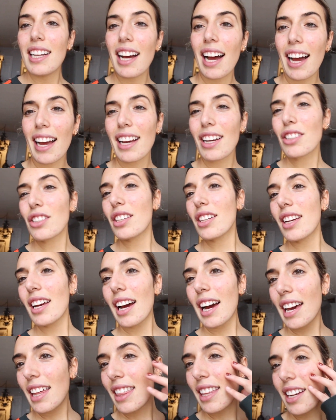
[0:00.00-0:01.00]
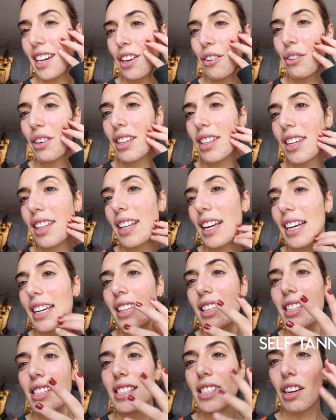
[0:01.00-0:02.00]
I think I really like
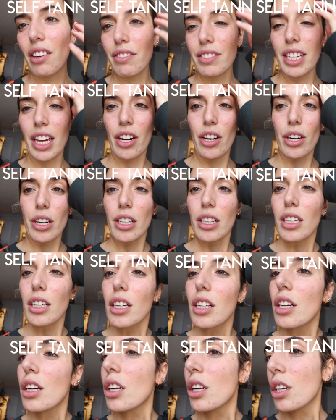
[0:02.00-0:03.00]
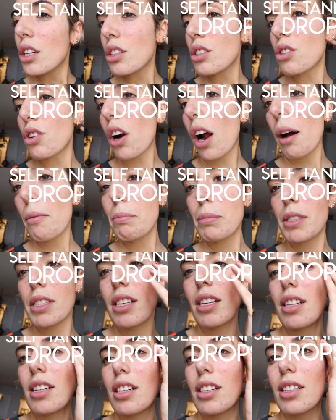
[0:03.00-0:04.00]
this self-tanner drops.
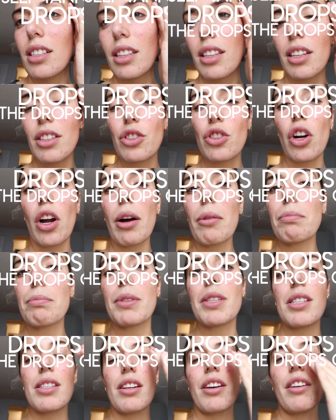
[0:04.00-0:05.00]
The drops